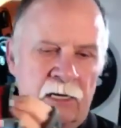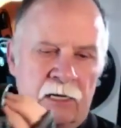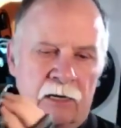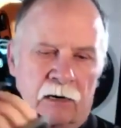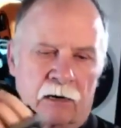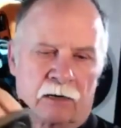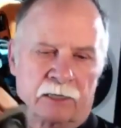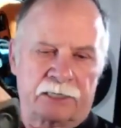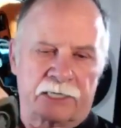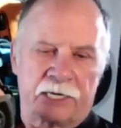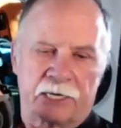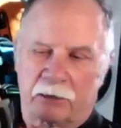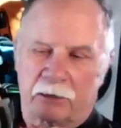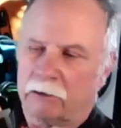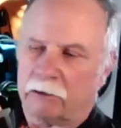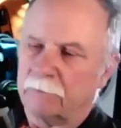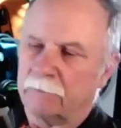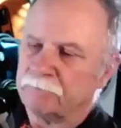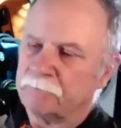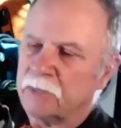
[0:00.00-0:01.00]
on here.
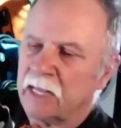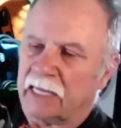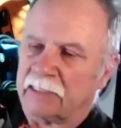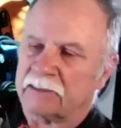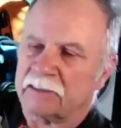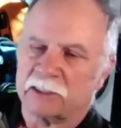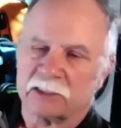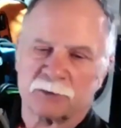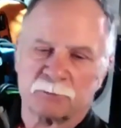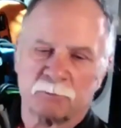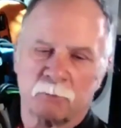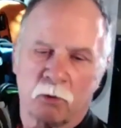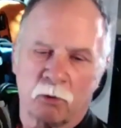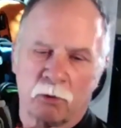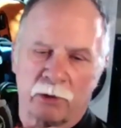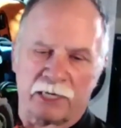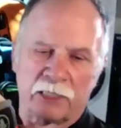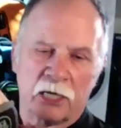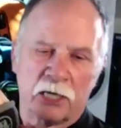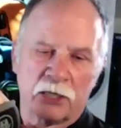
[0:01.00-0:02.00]
At this
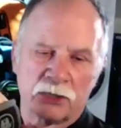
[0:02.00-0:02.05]
point,